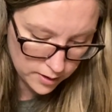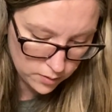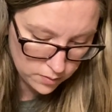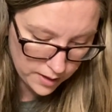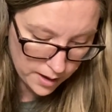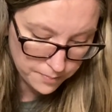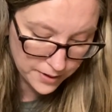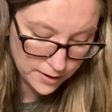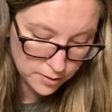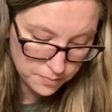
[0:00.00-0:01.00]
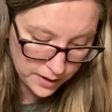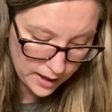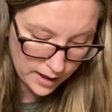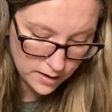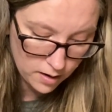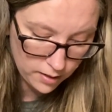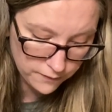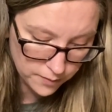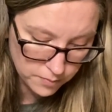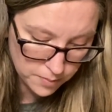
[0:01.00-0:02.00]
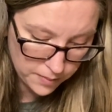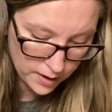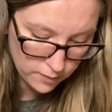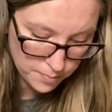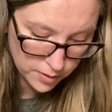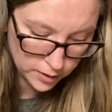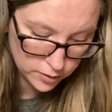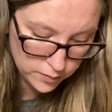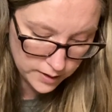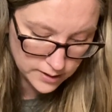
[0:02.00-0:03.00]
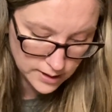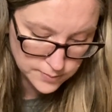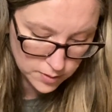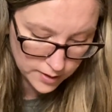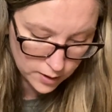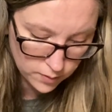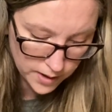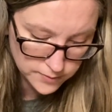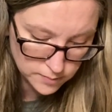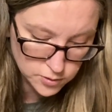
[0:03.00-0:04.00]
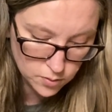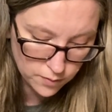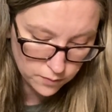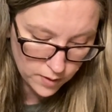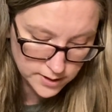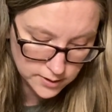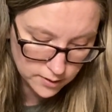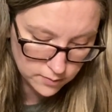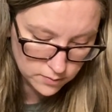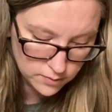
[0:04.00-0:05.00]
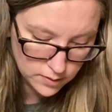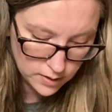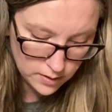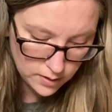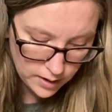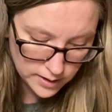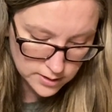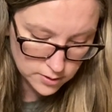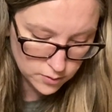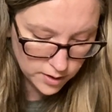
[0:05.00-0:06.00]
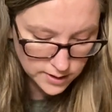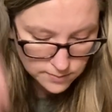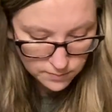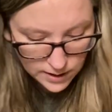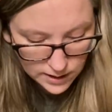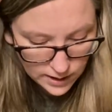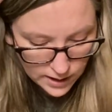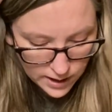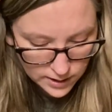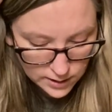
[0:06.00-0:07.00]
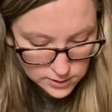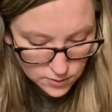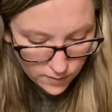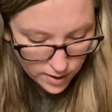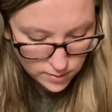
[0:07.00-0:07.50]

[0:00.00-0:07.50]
who they appear to be, and all of them, the bank robber included, desperately crave some sort of rescue. As the authorities and media surround the